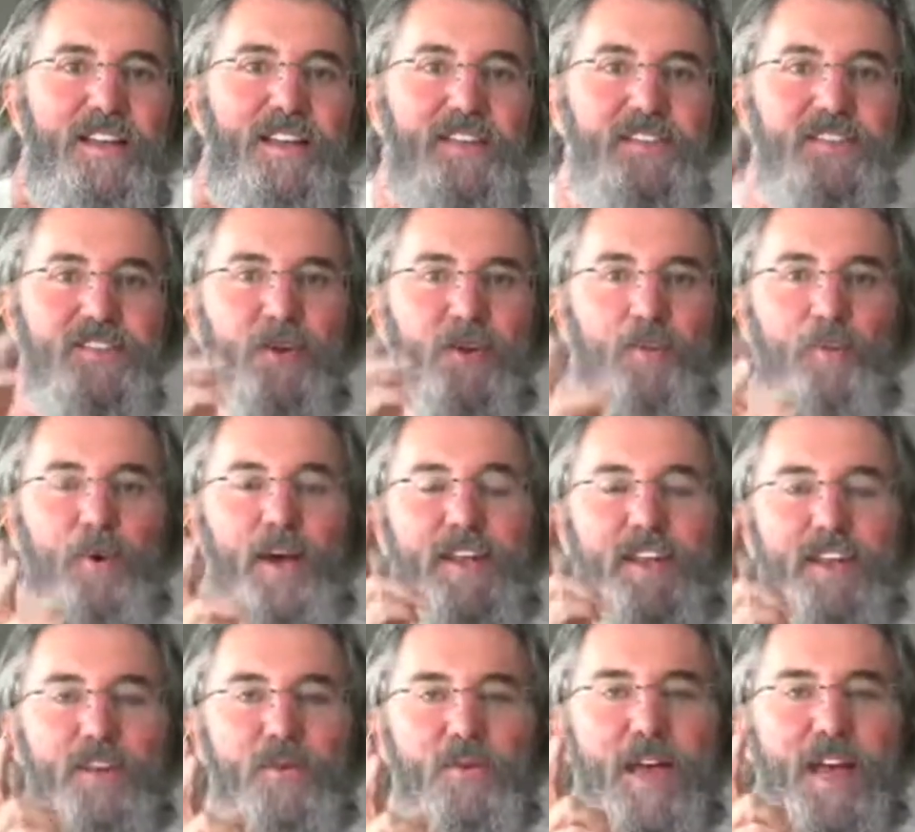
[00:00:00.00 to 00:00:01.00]
So what
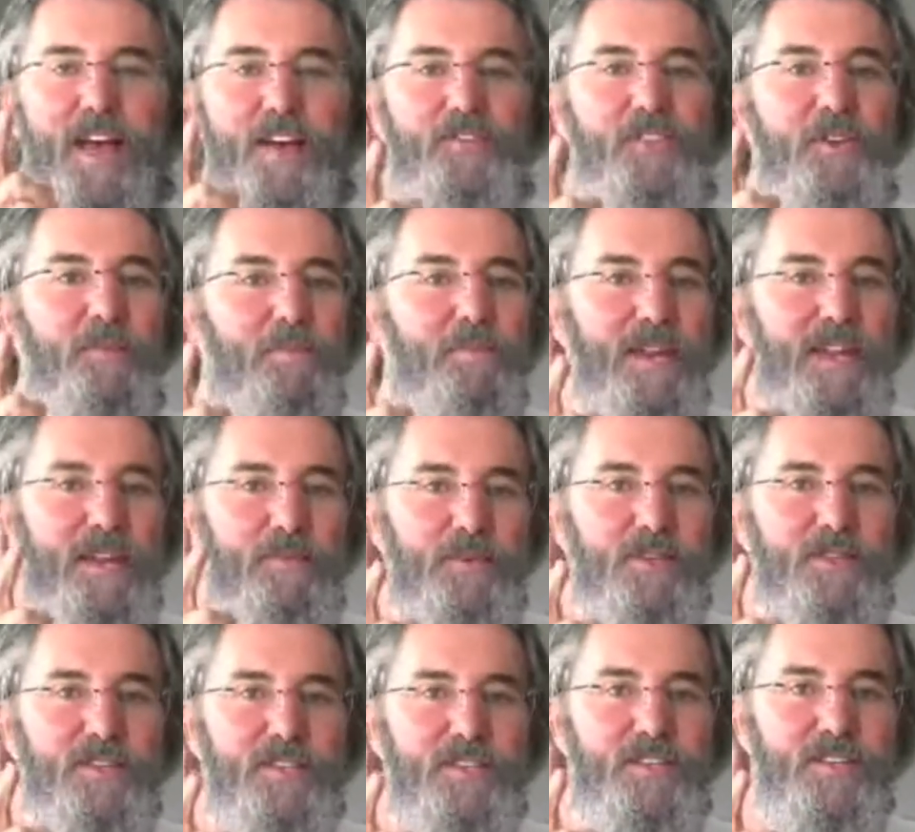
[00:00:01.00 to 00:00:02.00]
you have to be able
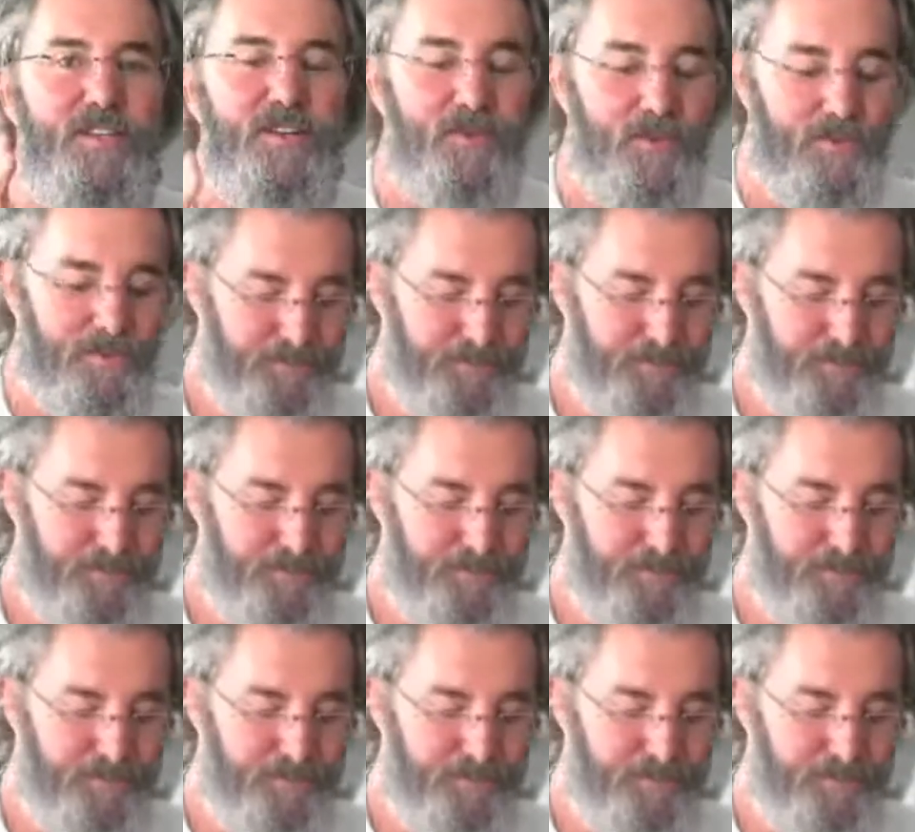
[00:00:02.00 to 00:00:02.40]
to do